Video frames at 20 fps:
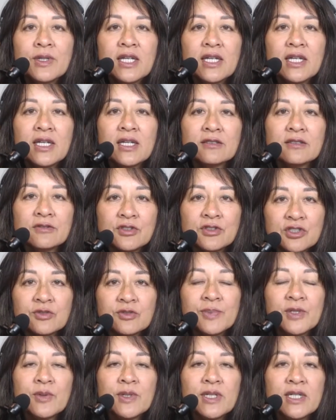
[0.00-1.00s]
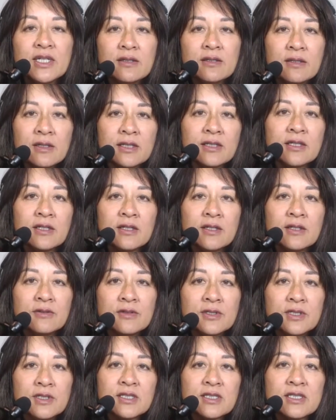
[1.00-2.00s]
can't. Yeah. Just be quiet.
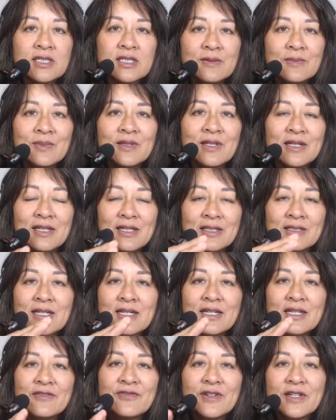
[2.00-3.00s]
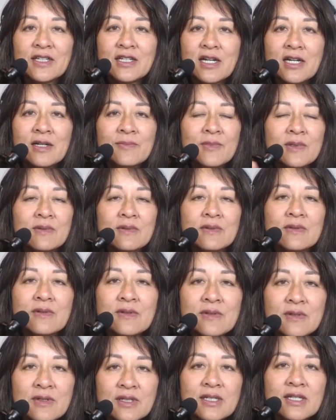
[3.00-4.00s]
Just keep it's kind of follow the rules.
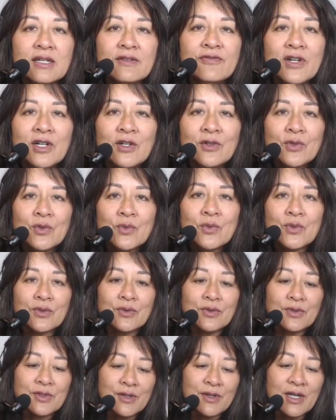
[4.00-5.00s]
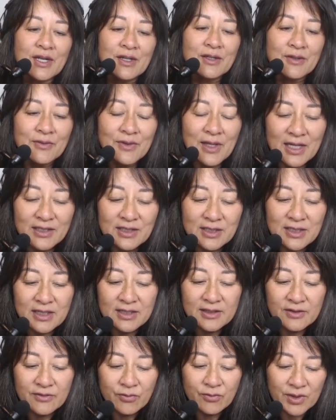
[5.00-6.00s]
Follow the rules. Okay, so that's
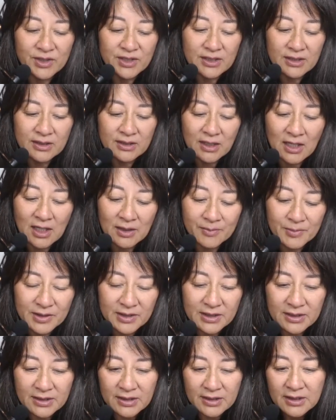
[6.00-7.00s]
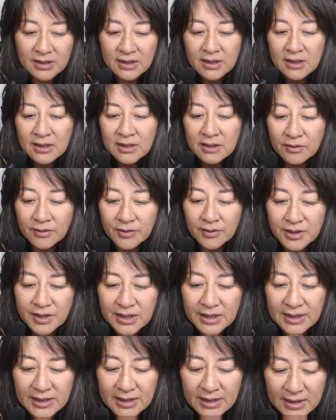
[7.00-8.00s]
kind of what the opposite looks
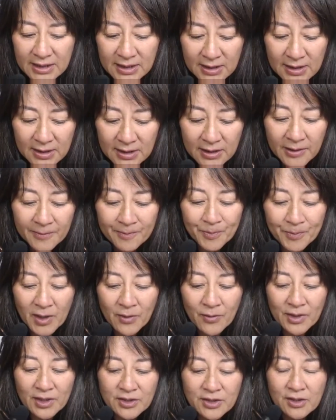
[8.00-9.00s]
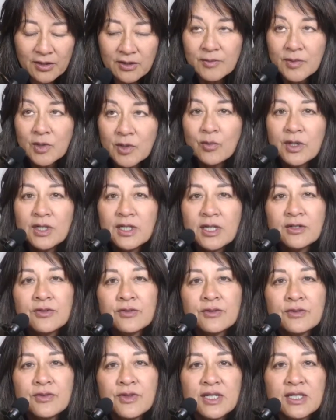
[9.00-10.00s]
like. I want to talk about one
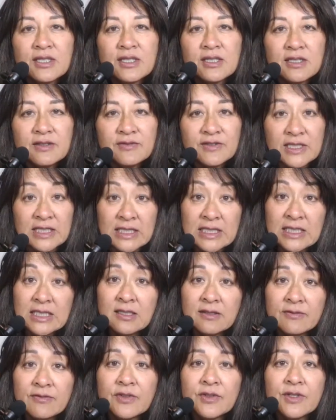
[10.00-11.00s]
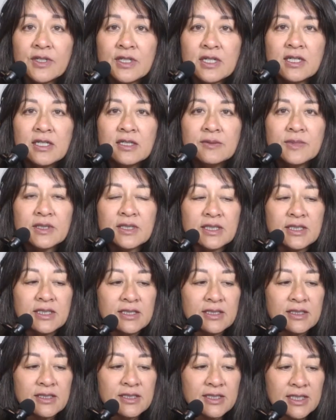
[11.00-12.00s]
other thing that I've seen very commonly
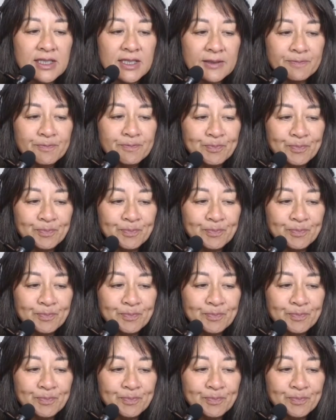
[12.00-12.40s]
is that